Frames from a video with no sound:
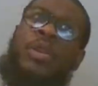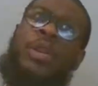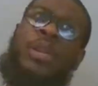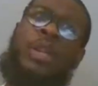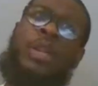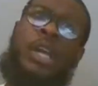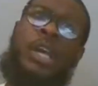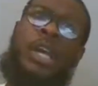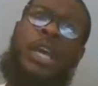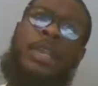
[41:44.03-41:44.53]

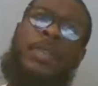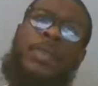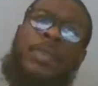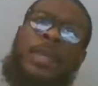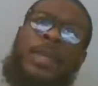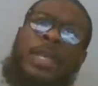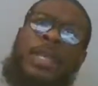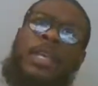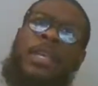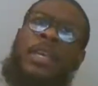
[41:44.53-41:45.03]
look at
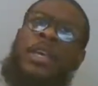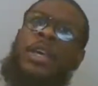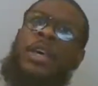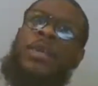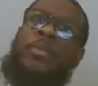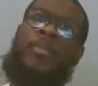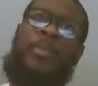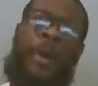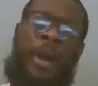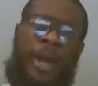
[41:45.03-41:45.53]
the
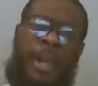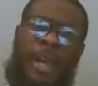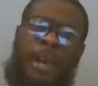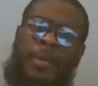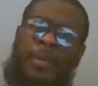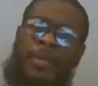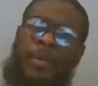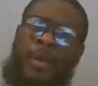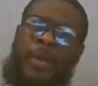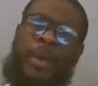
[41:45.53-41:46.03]

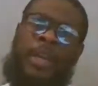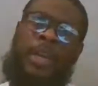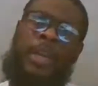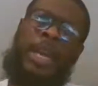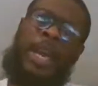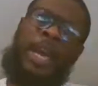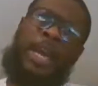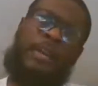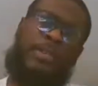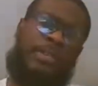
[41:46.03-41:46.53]
buyout
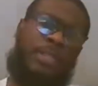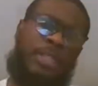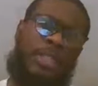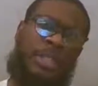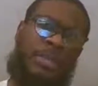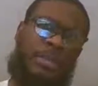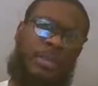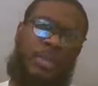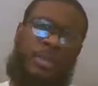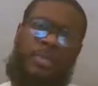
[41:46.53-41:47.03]
market, how
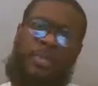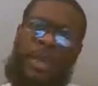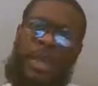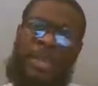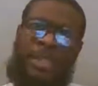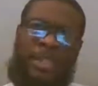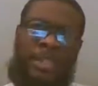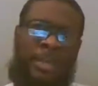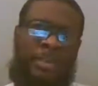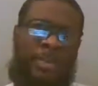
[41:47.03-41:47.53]
teams
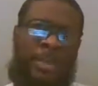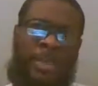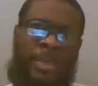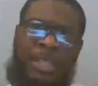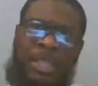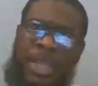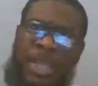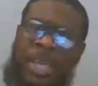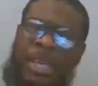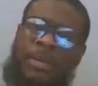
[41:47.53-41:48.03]
match up at
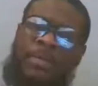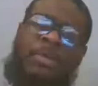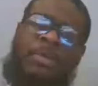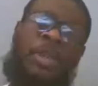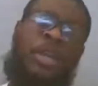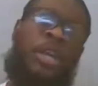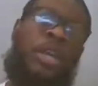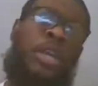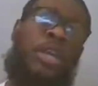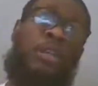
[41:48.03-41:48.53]
times,
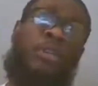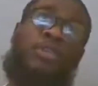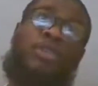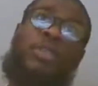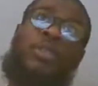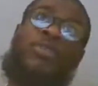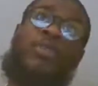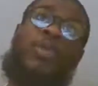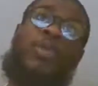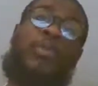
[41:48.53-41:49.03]
and you
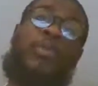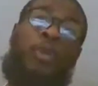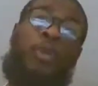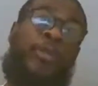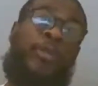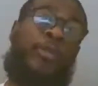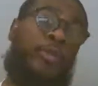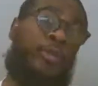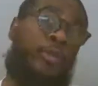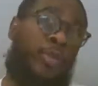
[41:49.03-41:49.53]
see what
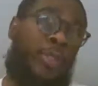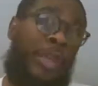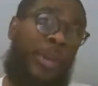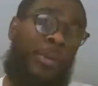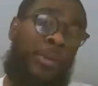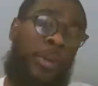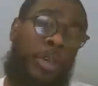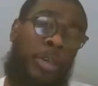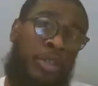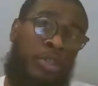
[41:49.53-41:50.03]
Morris was
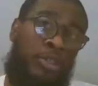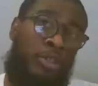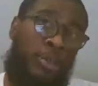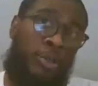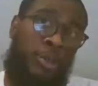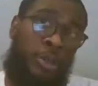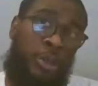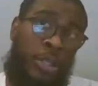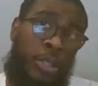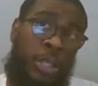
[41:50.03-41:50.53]
able to
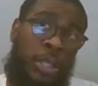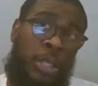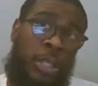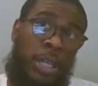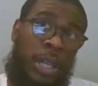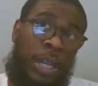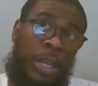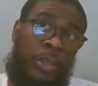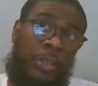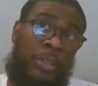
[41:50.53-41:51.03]
contribute to the
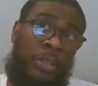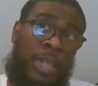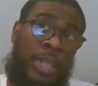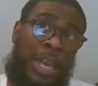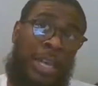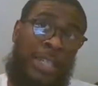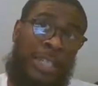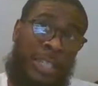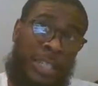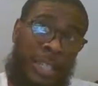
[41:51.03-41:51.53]
Lakers
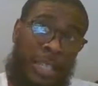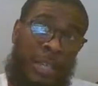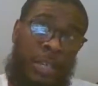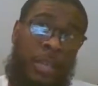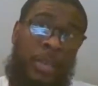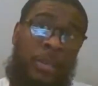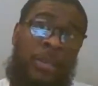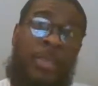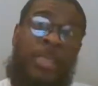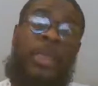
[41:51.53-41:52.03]
last year
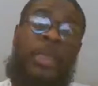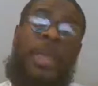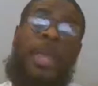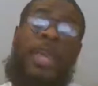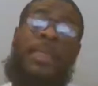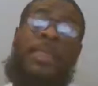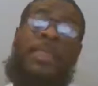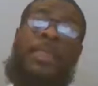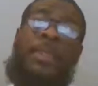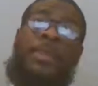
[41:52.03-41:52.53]

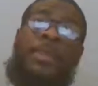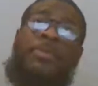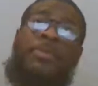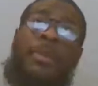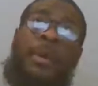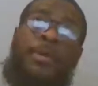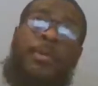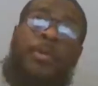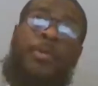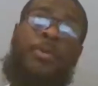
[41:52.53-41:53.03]
in the
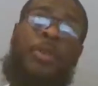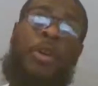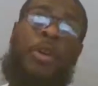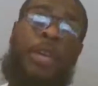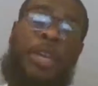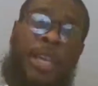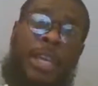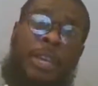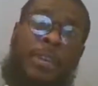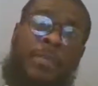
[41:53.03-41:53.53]
bubble.
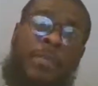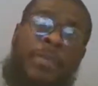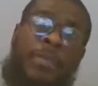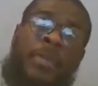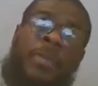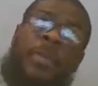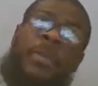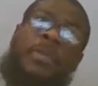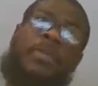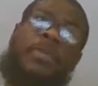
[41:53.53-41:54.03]
Markieff,
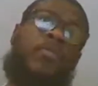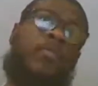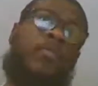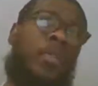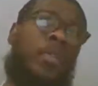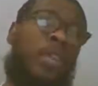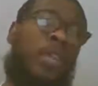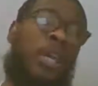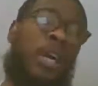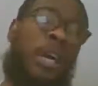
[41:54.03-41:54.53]

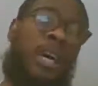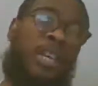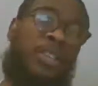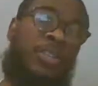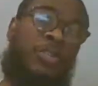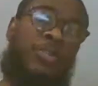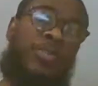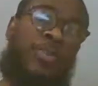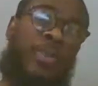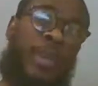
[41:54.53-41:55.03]
really a
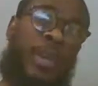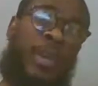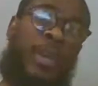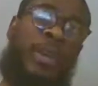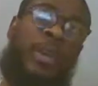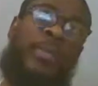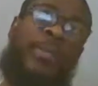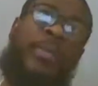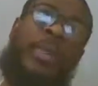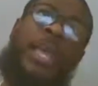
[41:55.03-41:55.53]
hustle player,
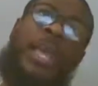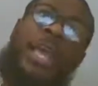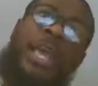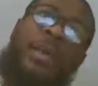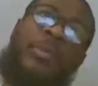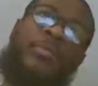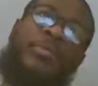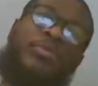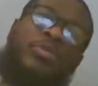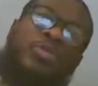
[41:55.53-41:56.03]

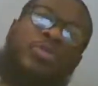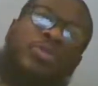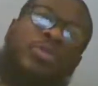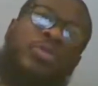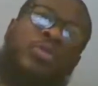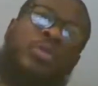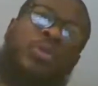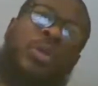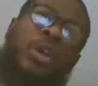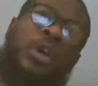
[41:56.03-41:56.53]
able
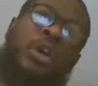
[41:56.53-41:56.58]
to